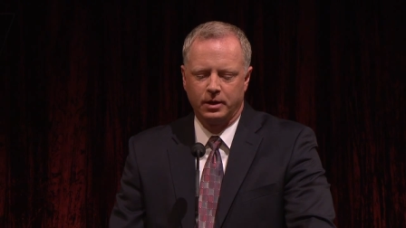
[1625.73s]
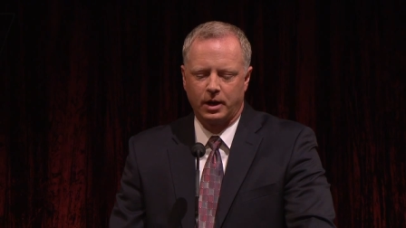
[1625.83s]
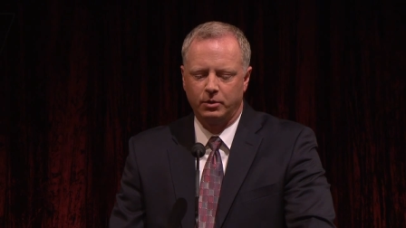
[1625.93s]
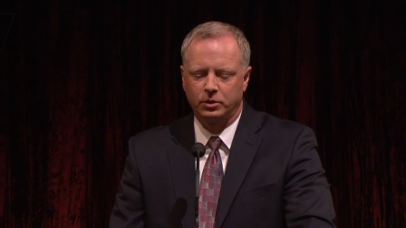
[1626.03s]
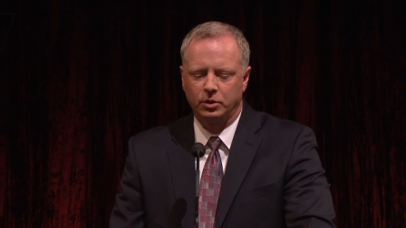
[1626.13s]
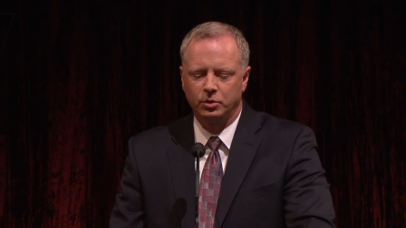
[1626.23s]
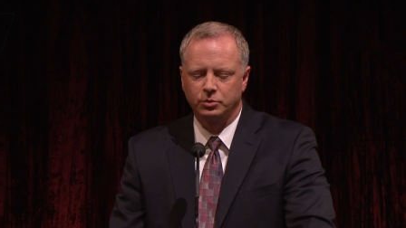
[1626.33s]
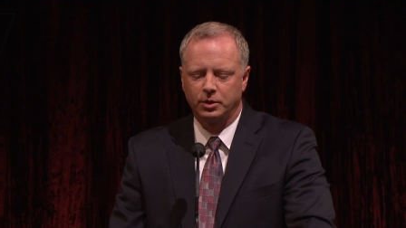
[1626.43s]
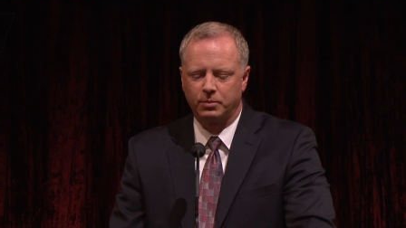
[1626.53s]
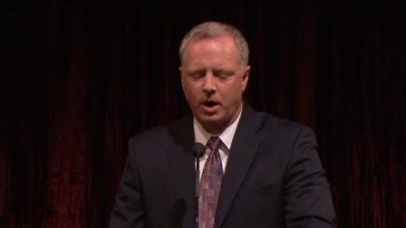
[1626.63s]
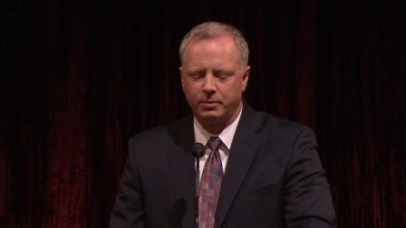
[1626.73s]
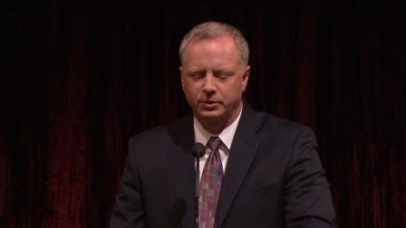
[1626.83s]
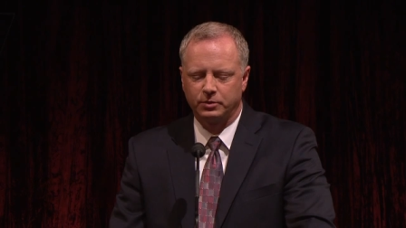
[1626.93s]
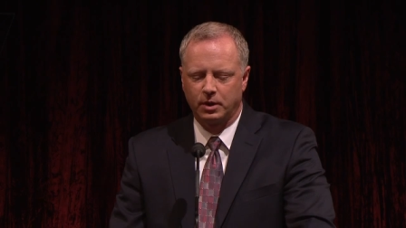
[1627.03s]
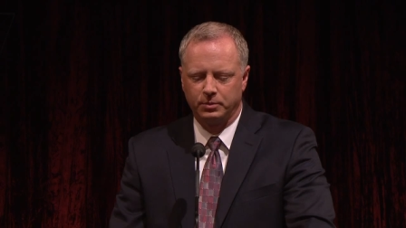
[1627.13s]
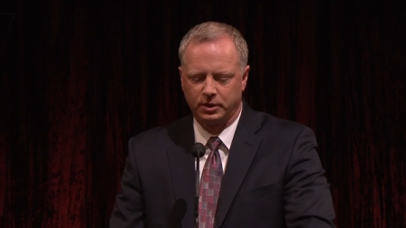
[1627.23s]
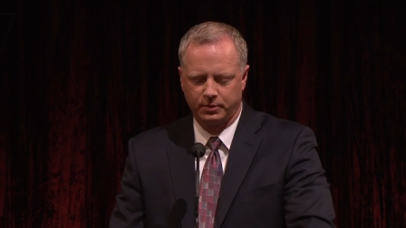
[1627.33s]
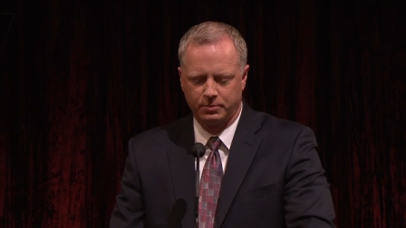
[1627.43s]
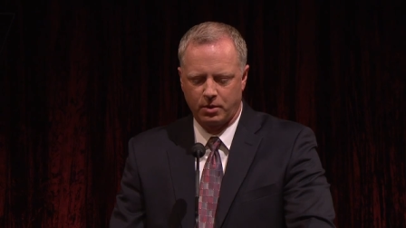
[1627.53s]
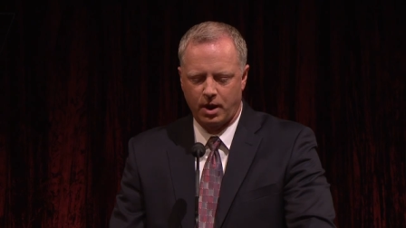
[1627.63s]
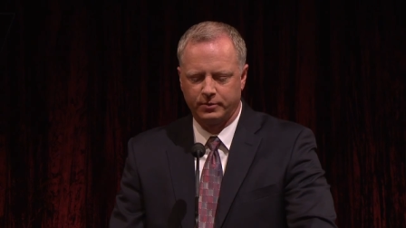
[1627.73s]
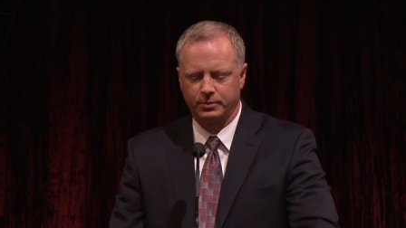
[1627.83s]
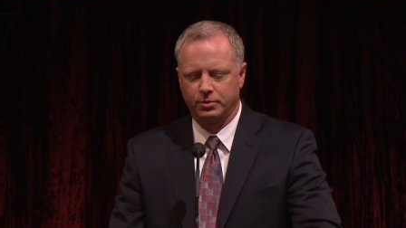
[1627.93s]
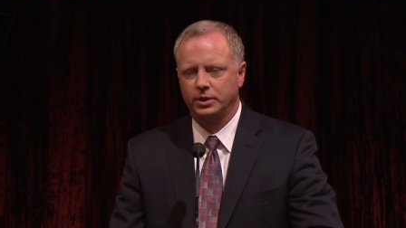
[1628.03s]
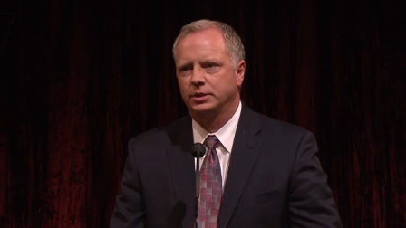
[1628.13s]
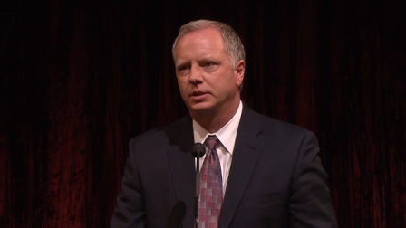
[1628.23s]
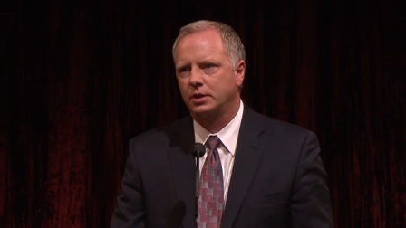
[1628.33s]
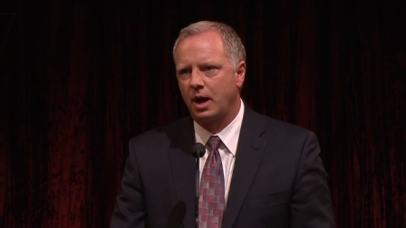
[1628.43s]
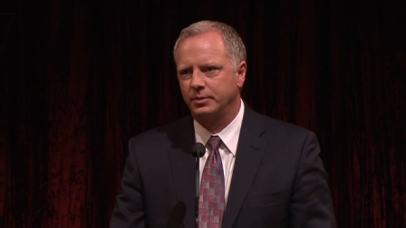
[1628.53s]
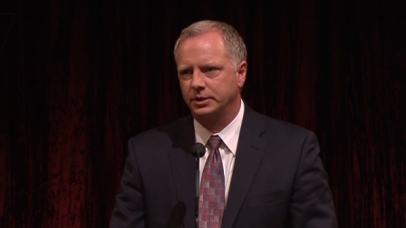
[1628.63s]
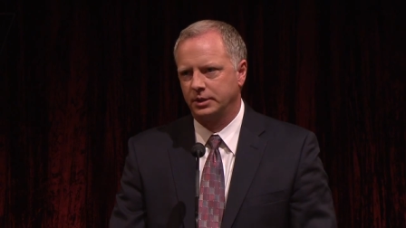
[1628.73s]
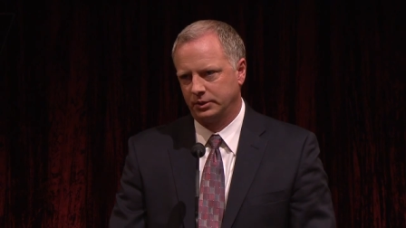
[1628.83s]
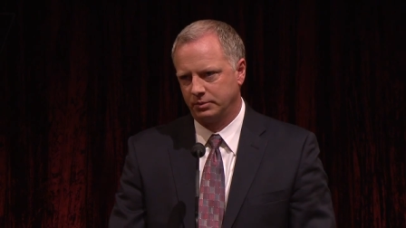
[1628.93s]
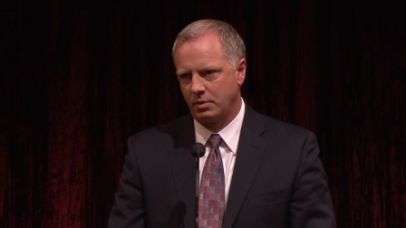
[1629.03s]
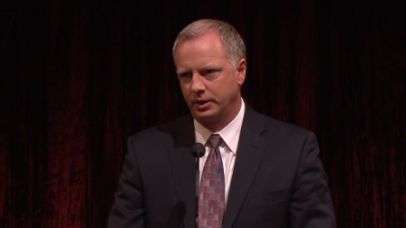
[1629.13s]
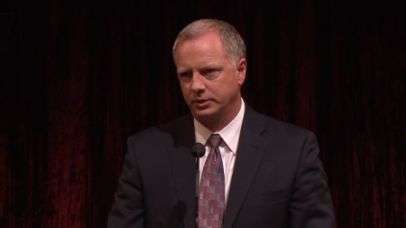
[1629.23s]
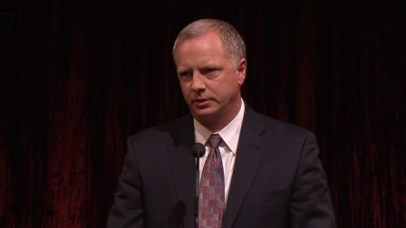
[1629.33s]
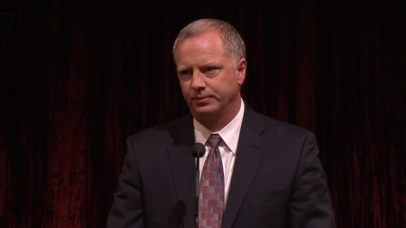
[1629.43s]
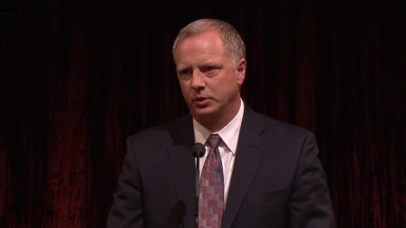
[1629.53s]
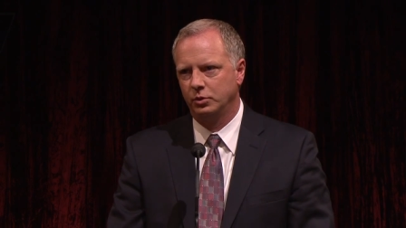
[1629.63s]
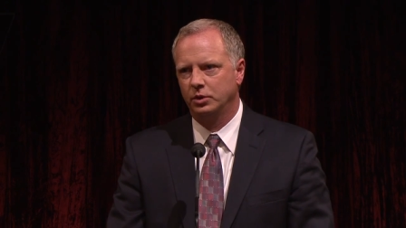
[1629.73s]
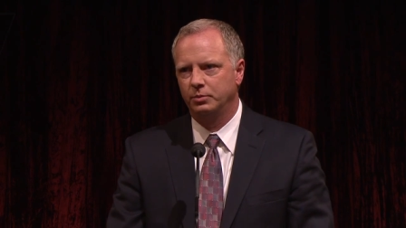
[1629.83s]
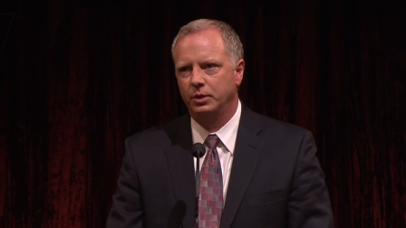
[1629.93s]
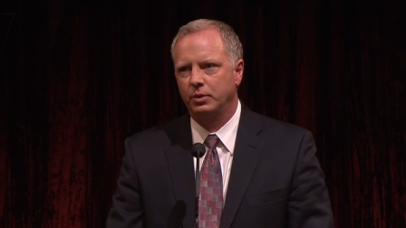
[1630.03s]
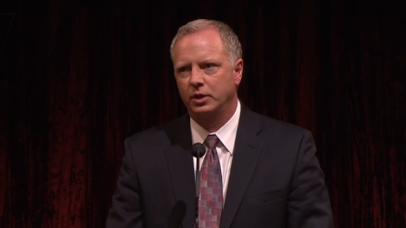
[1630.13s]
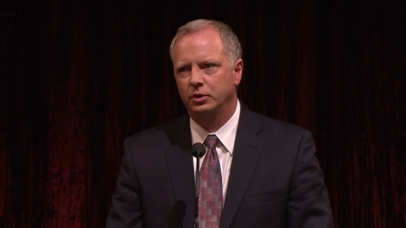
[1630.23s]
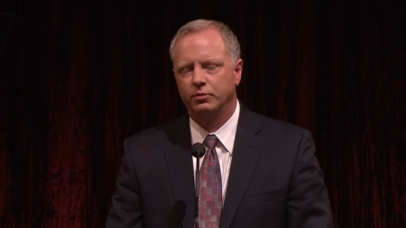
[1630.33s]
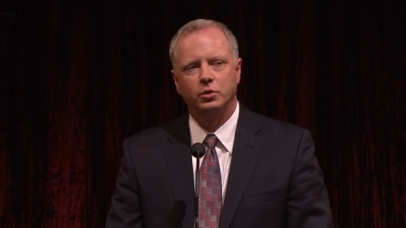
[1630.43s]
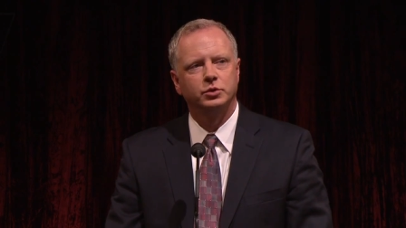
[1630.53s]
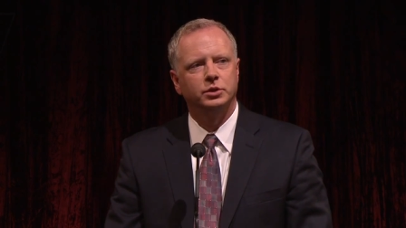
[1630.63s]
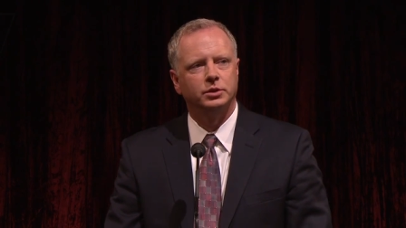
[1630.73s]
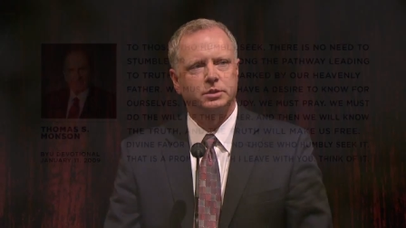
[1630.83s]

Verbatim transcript: I will close with a promise from our beloved prophet, President Thomas S. Monson, who in a BYU devotional